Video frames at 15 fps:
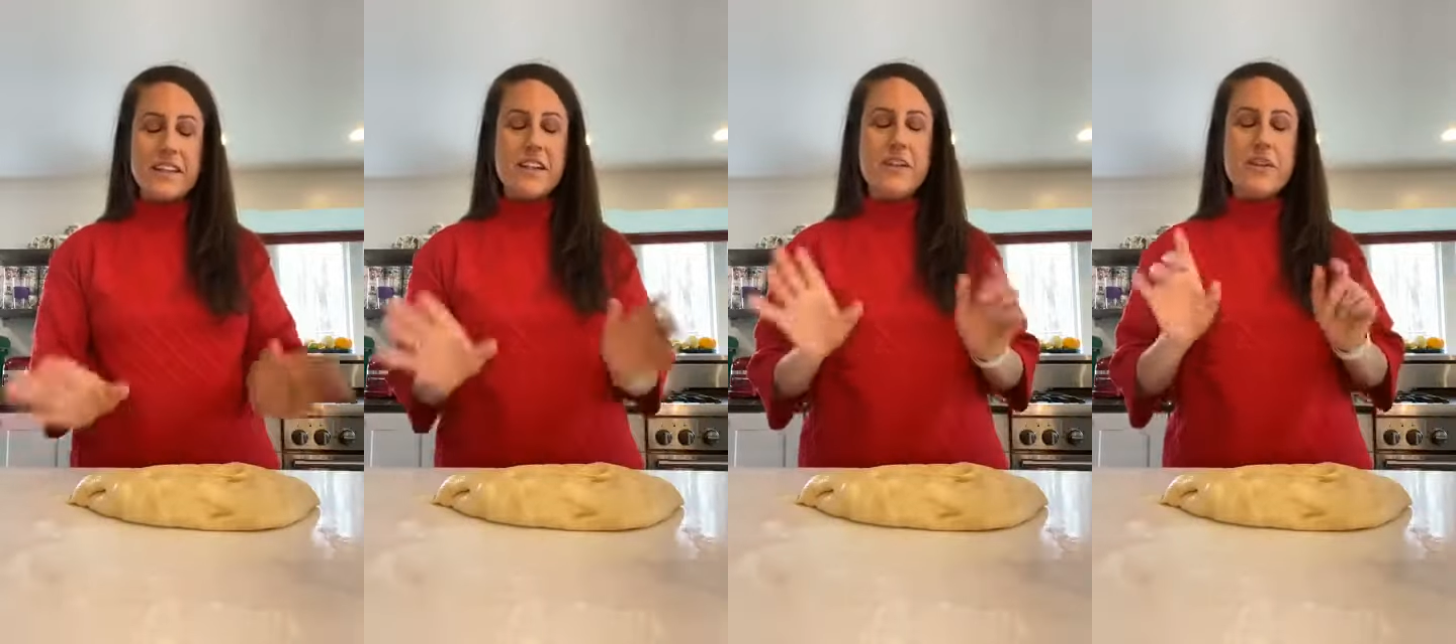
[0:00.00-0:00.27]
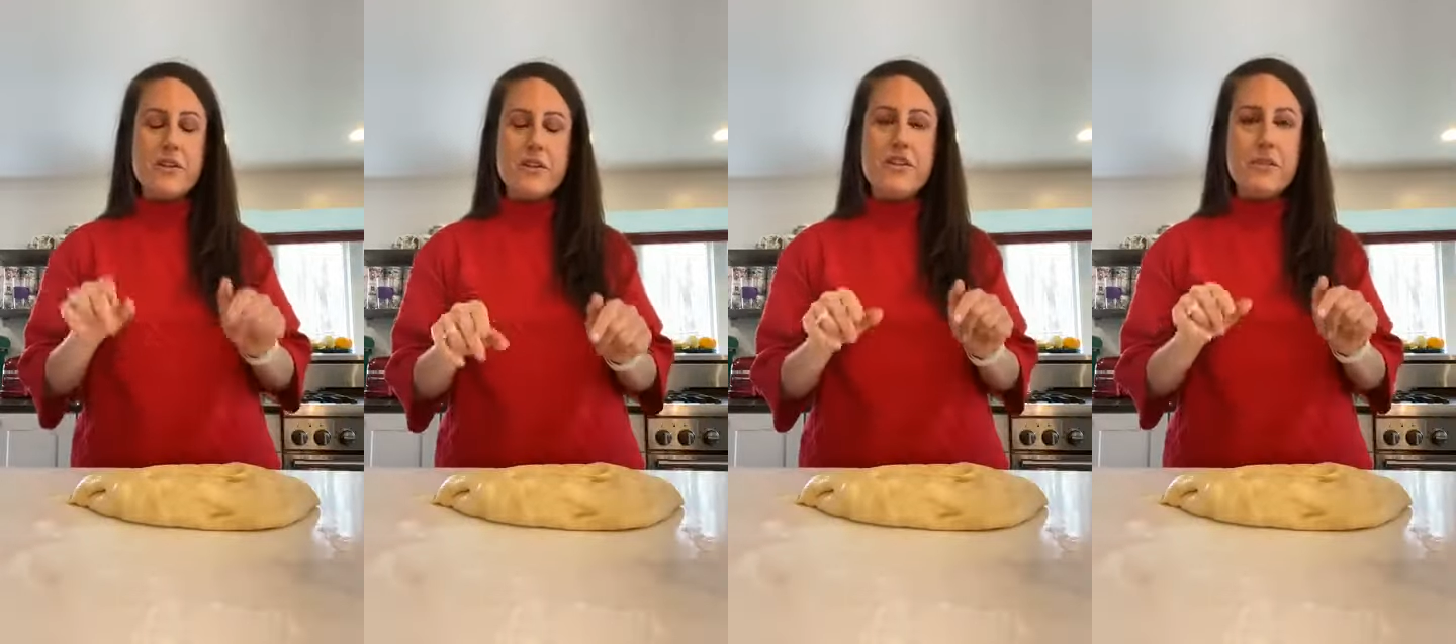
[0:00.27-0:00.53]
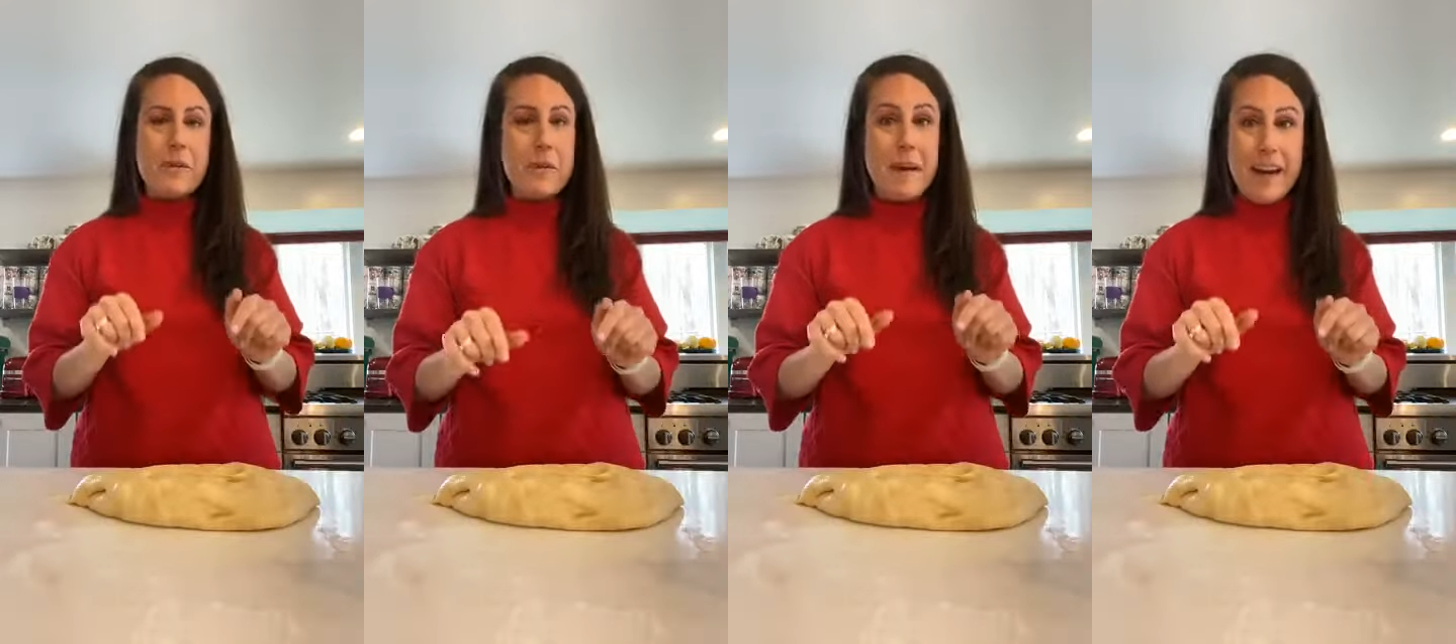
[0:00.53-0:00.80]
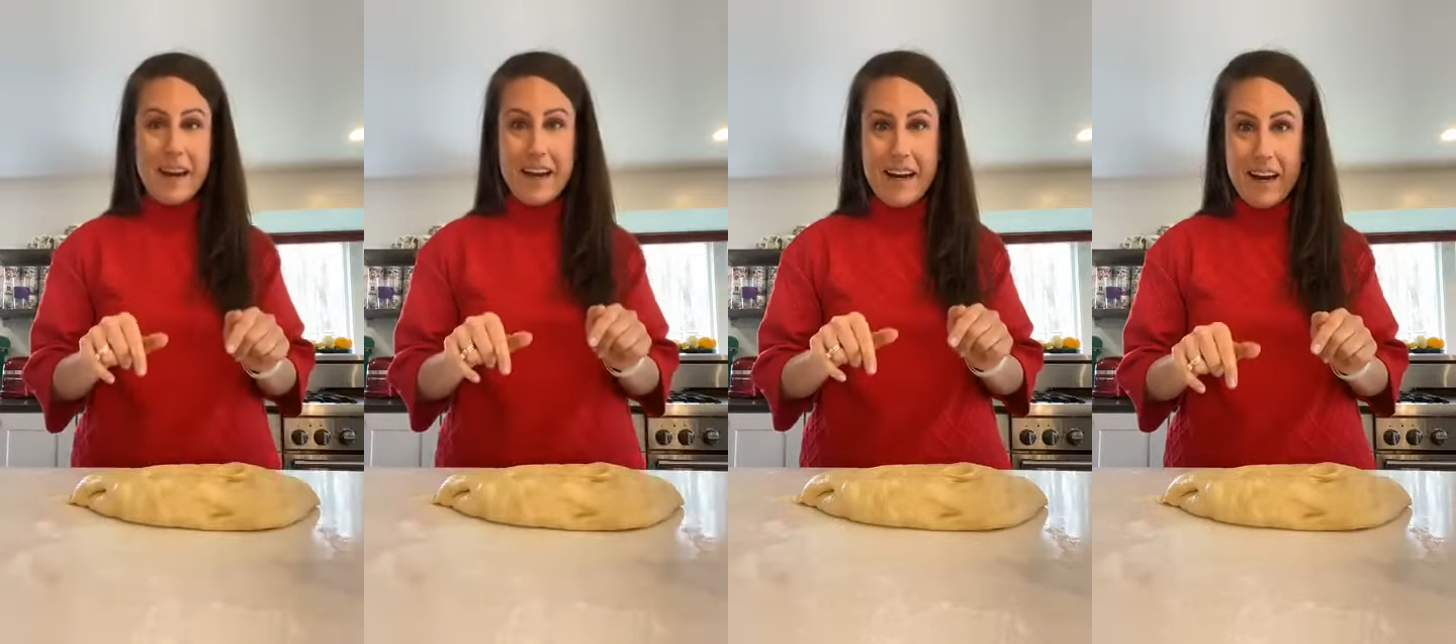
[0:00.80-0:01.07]
you should be
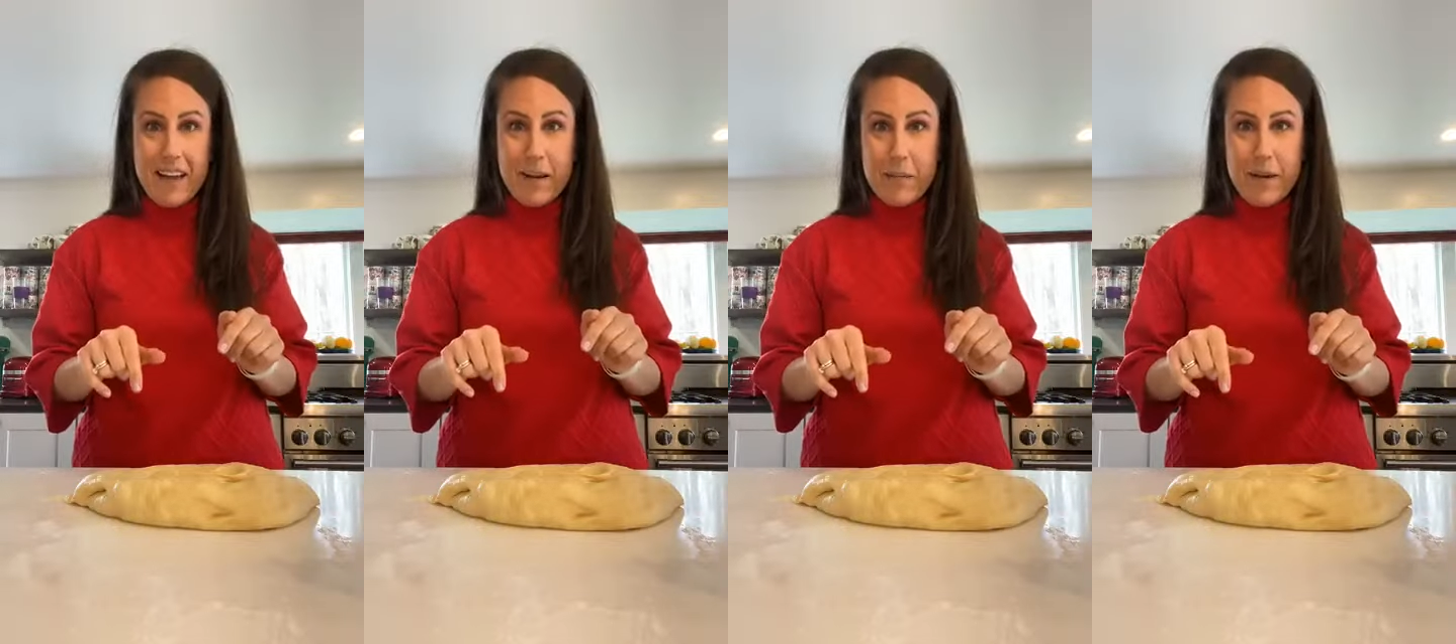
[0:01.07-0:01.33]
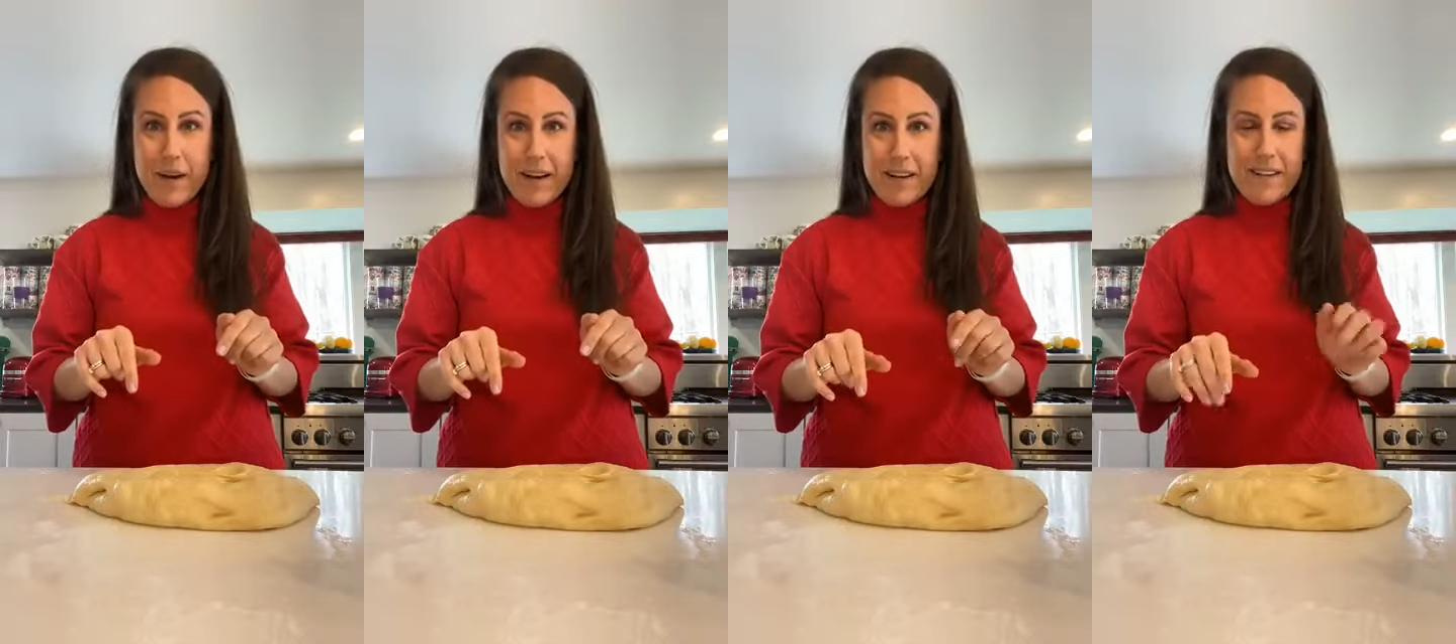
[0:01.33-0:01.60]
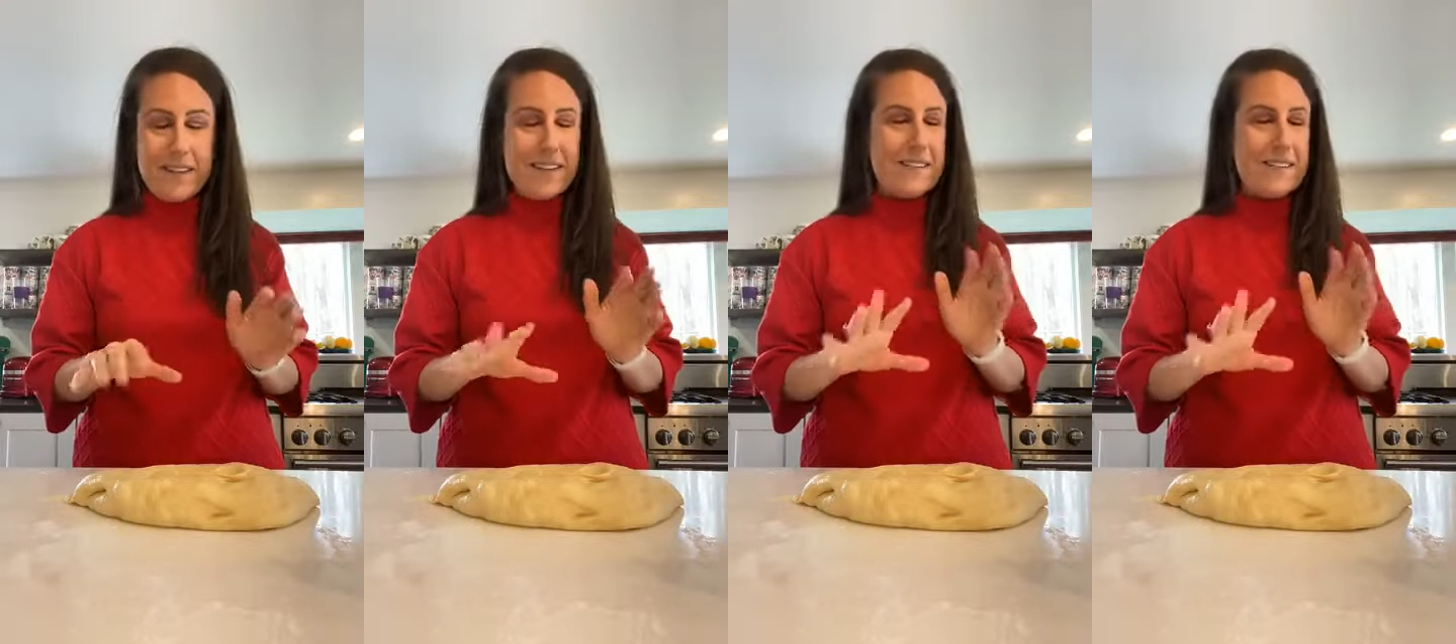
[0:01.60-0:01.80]
making challah bread